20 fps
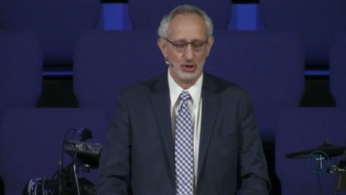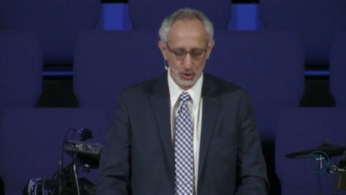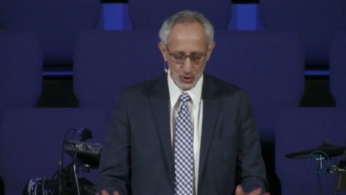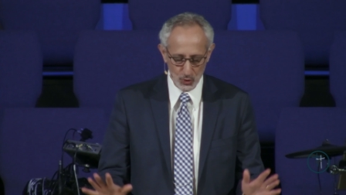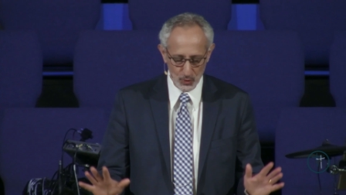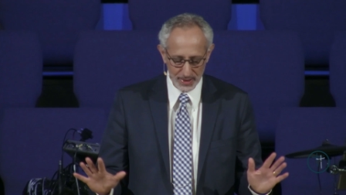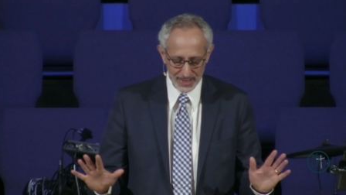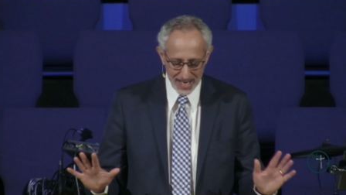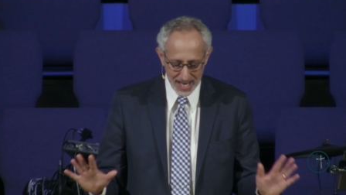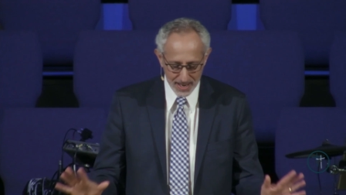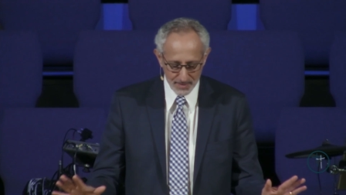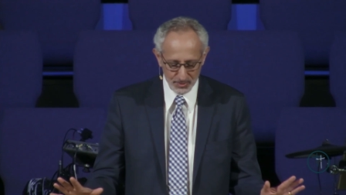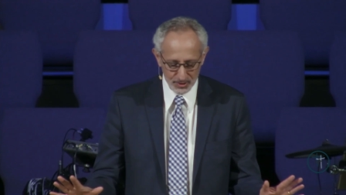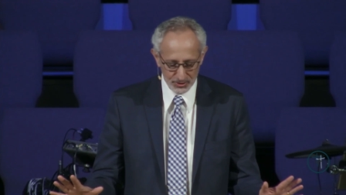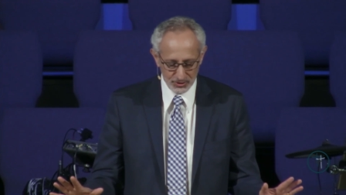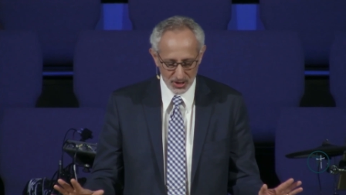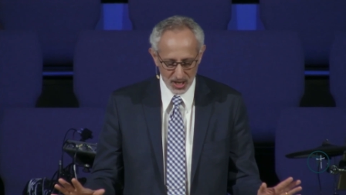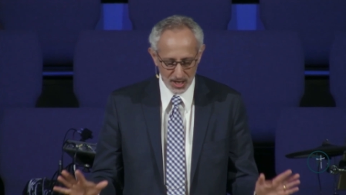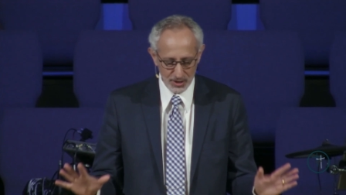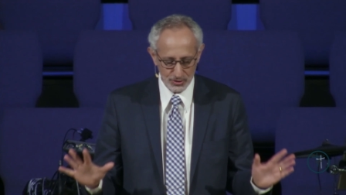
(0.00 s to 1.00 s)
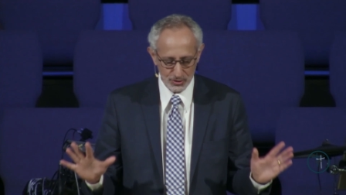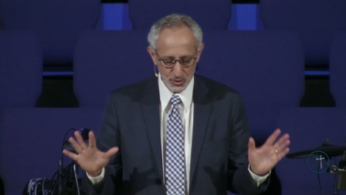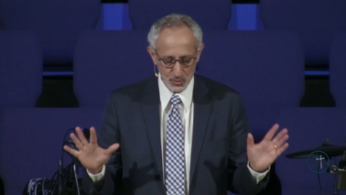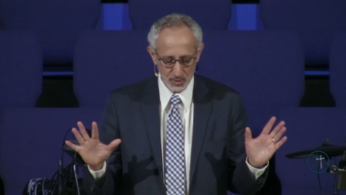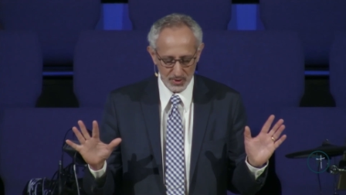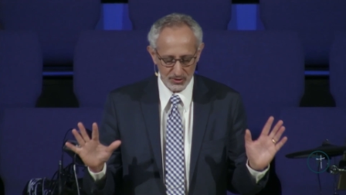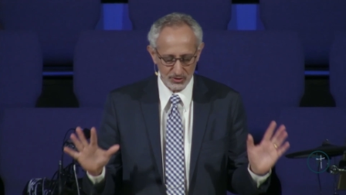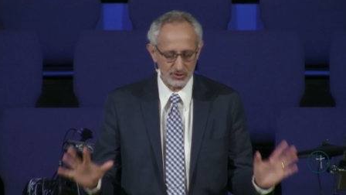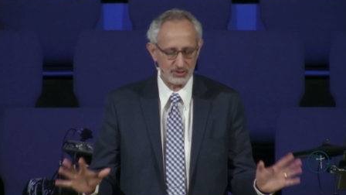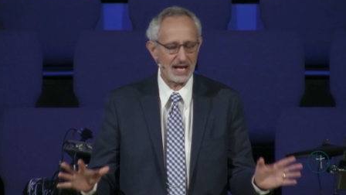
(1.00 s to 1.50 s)
who enables us to
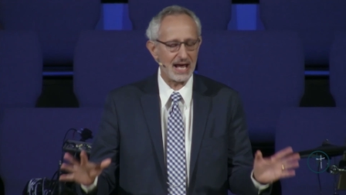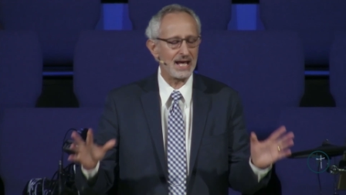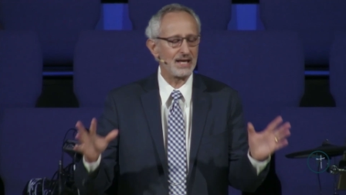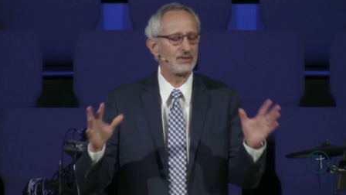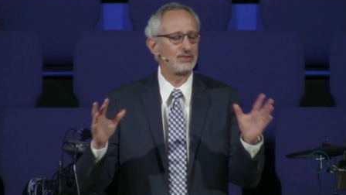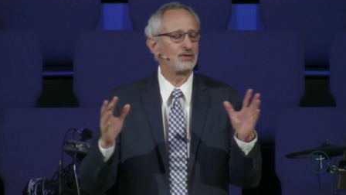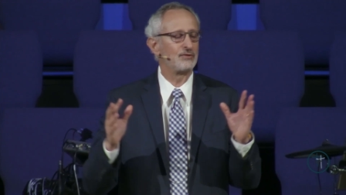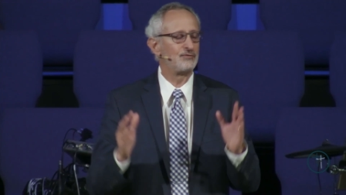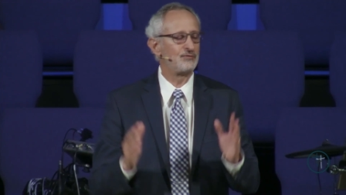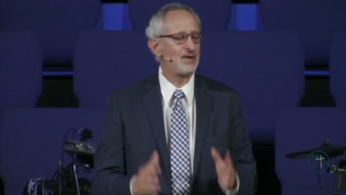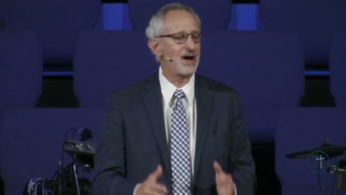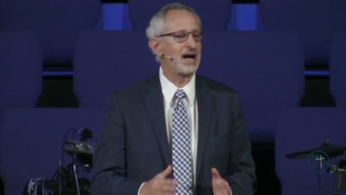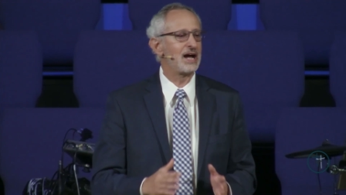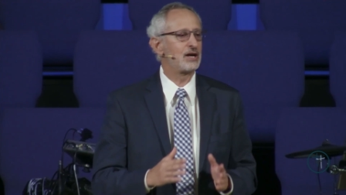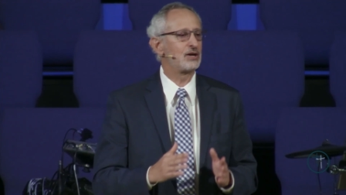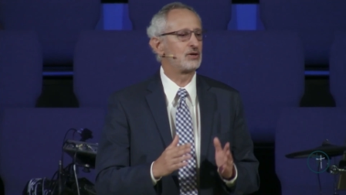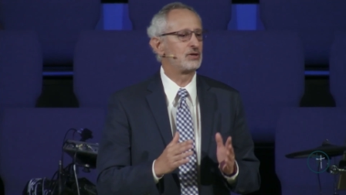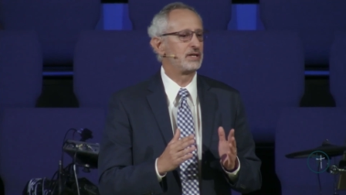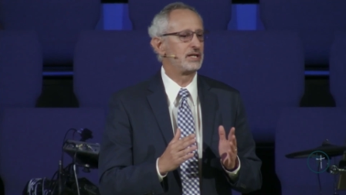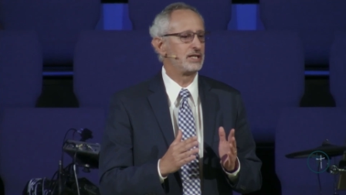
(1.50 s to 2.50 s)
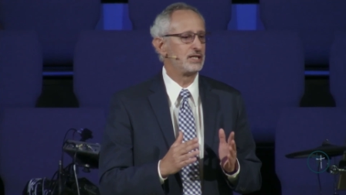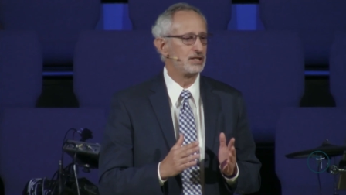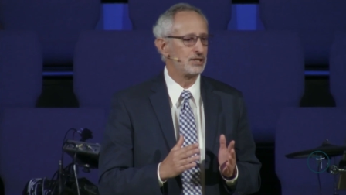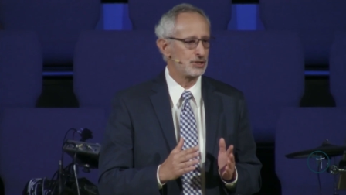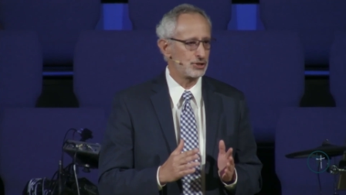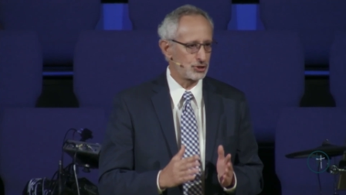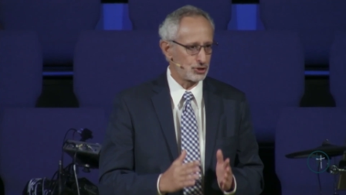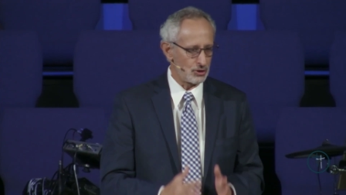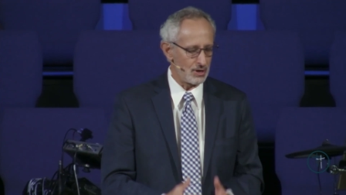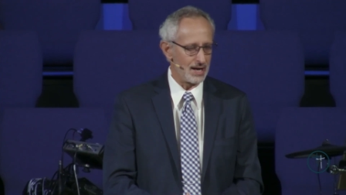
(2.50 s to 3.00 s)
withstand the fiery
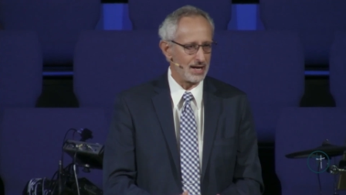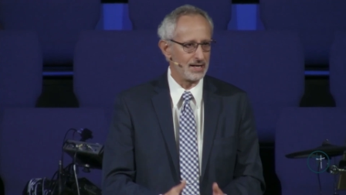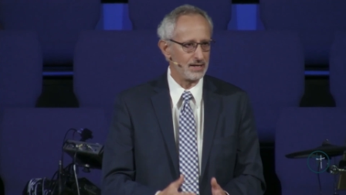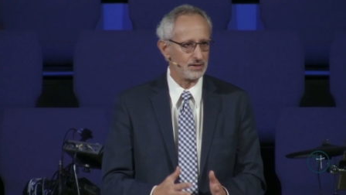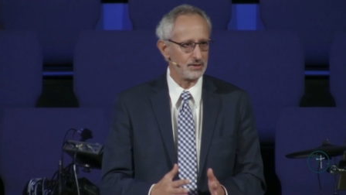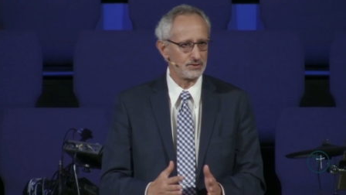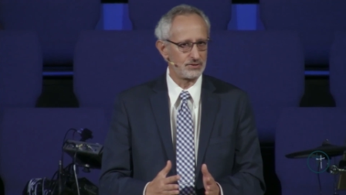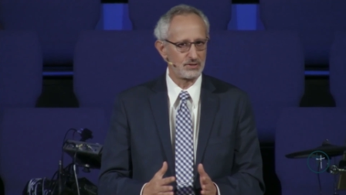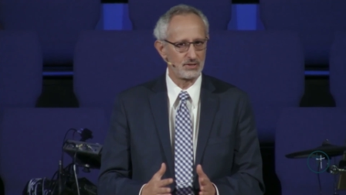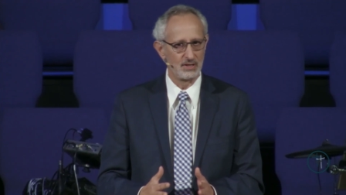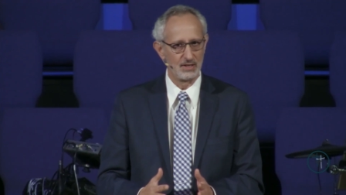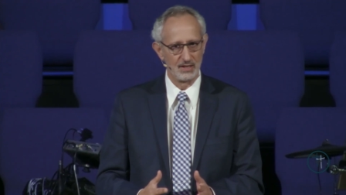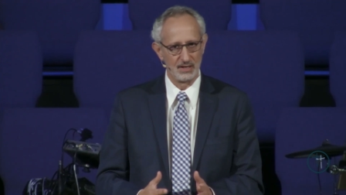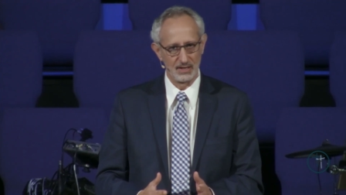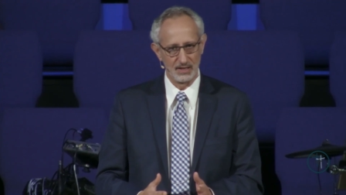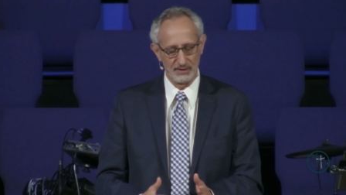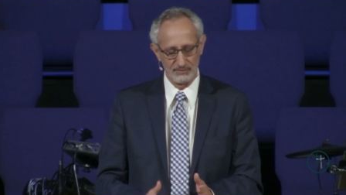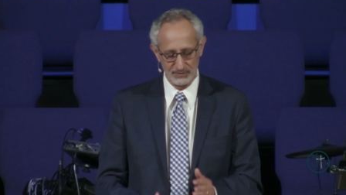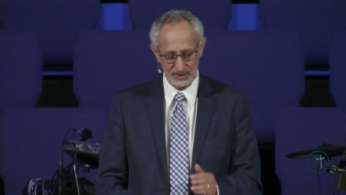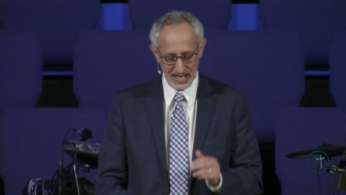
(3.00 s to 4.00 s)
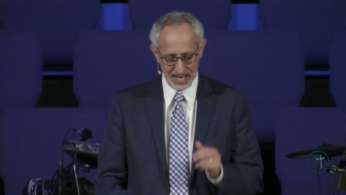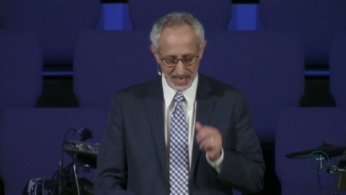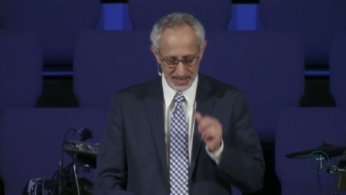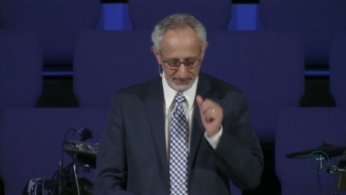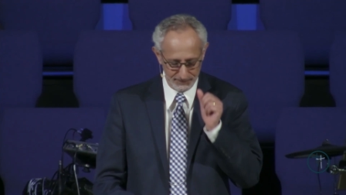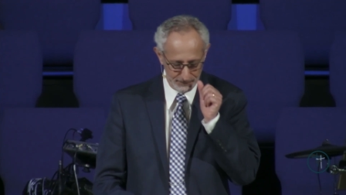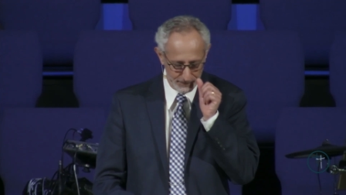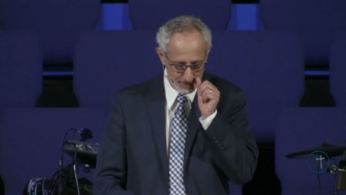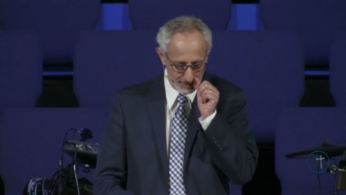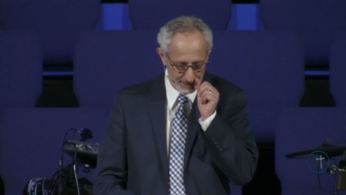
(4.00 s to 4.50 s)
trials of
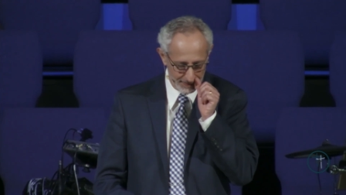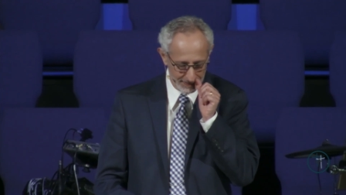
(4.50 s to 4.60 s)
life.